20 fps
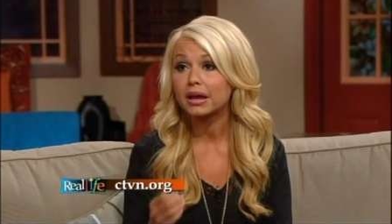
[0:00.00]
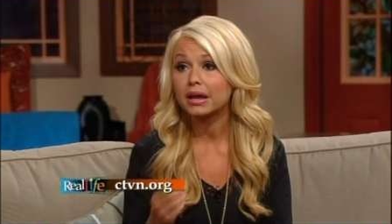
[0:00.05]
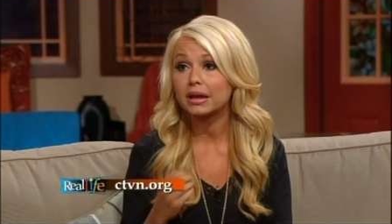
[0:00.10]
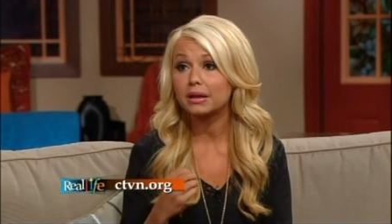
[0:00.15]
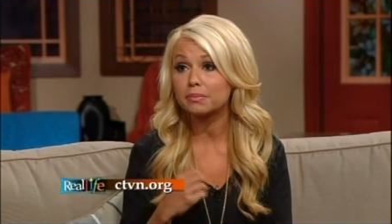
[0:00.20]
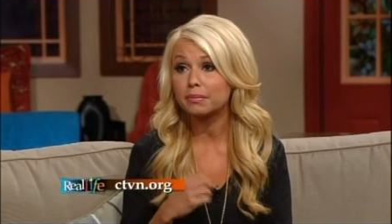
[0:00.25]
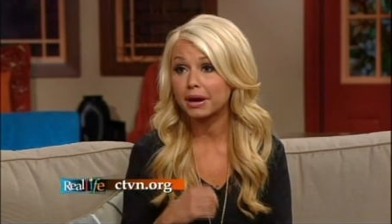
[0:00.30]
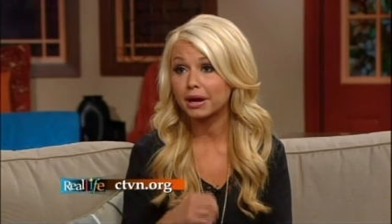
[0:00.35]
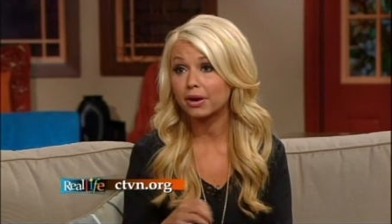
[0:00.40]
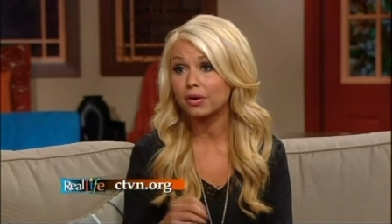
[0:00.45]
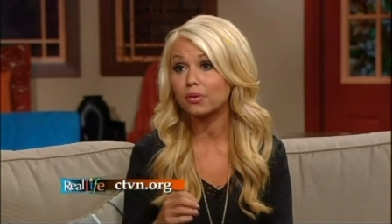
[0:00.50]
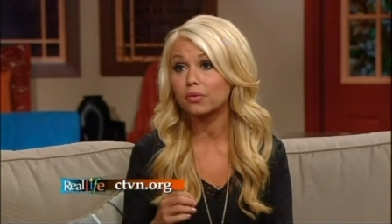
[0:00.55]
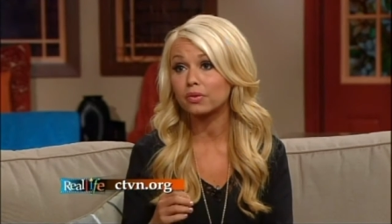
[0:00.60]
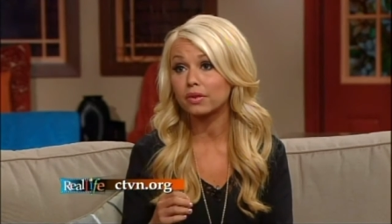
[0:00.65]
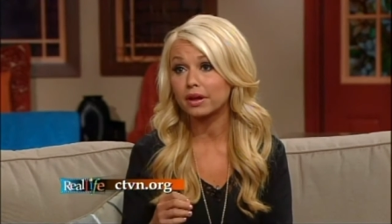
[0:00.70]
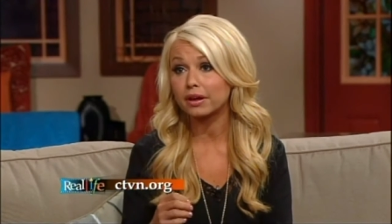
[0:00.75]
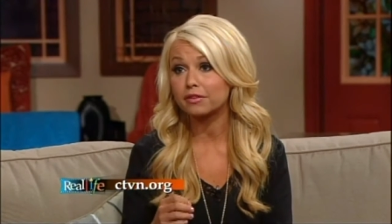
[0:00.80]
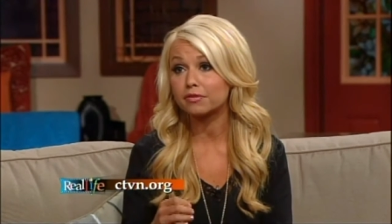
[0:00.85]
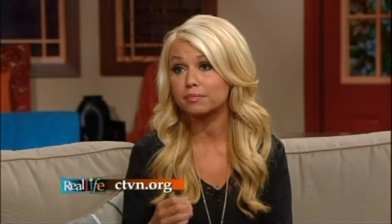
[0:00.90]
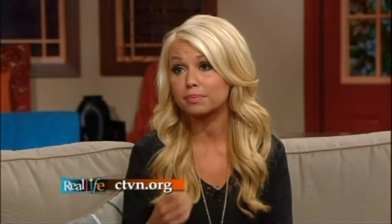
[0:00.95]
in my
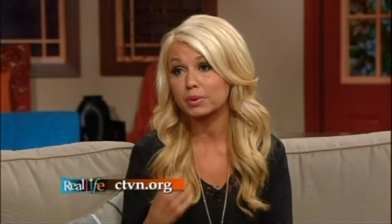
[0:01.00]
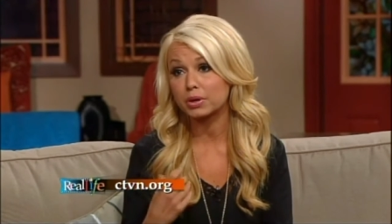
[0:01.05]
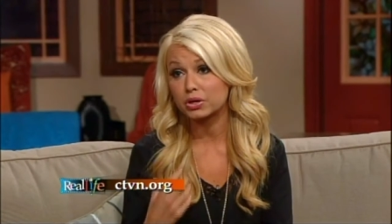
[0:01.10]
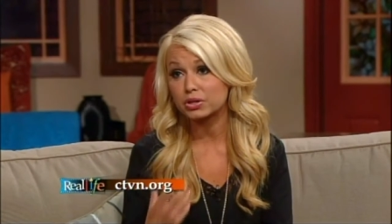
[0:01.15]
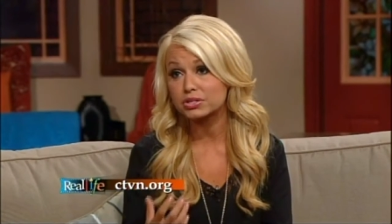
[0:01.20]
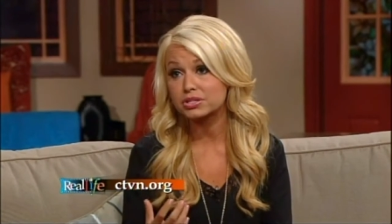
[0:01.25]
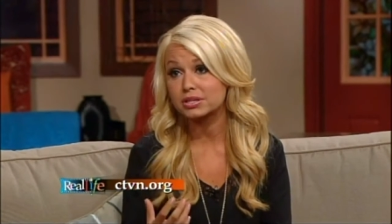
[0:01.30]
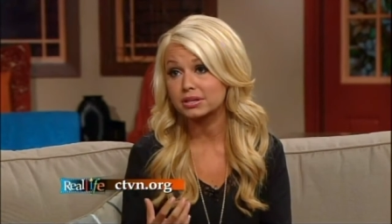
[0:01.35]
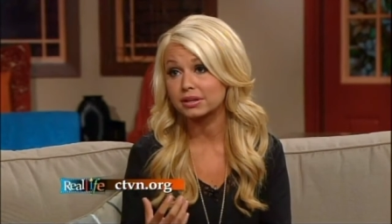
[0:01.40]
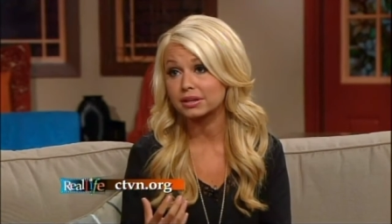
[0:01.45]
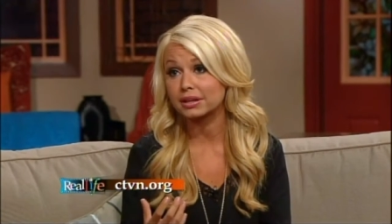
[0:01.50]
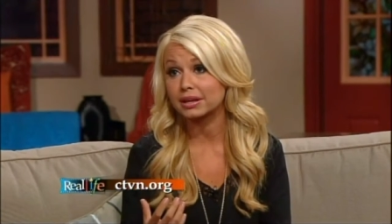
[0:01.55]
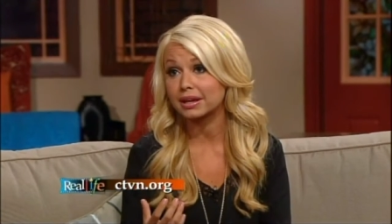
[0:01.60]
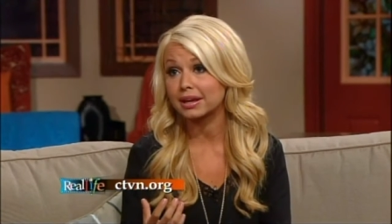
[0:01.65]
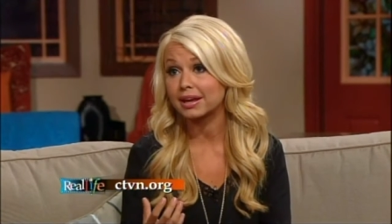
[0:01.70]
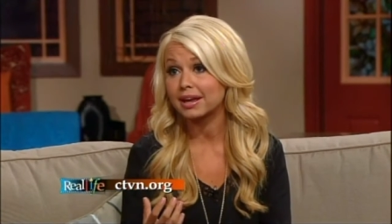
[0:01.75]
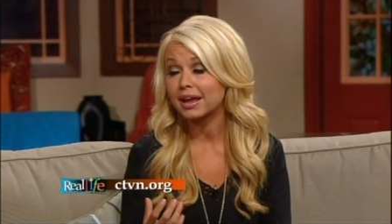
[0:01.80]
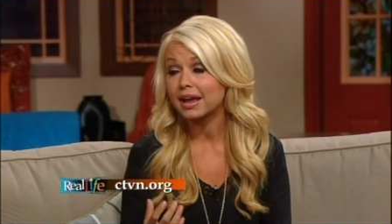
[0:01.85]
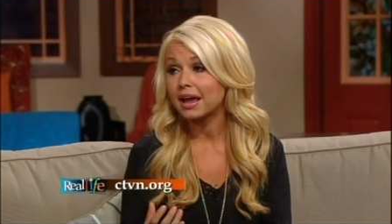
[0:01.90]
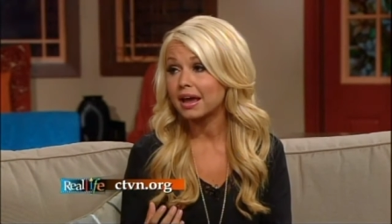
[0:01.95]
own life
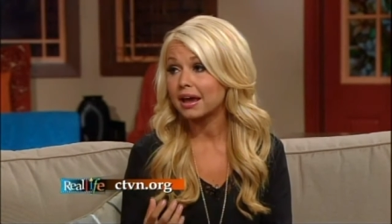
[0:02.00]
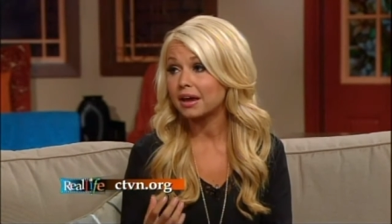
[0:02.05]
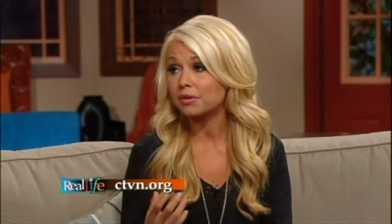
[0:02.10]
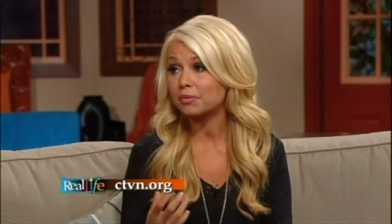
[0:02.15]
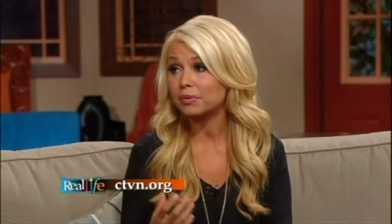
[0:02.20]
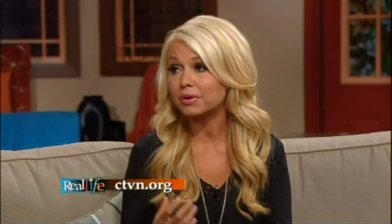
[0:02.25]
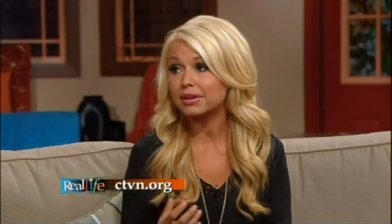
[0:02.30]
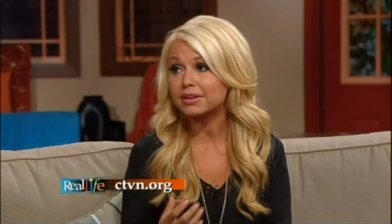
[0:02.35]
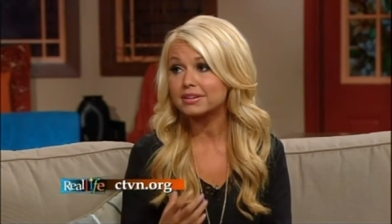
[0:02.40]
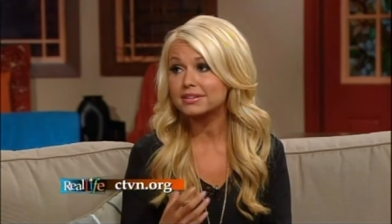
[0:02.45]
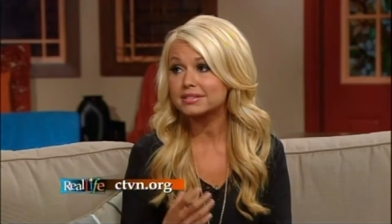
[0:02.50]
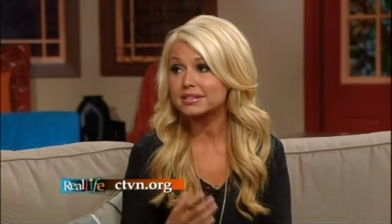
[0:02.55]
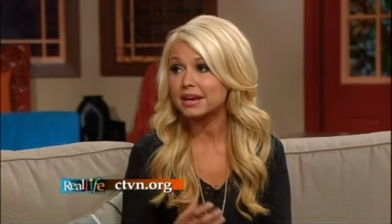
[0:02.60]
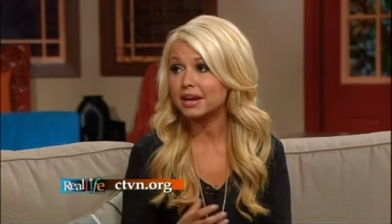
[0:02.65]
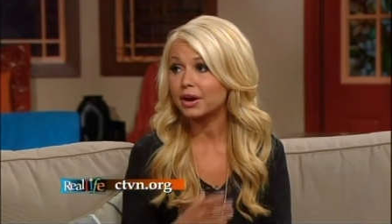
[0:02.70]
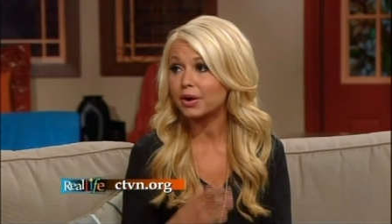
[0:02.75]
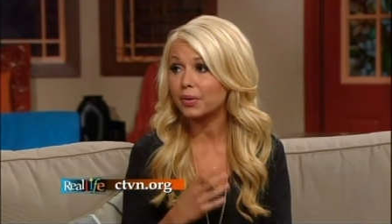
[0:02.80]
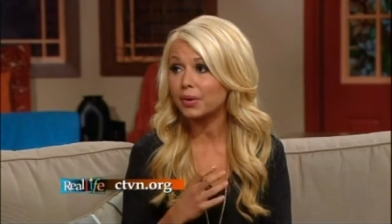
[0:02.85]
personally and really say,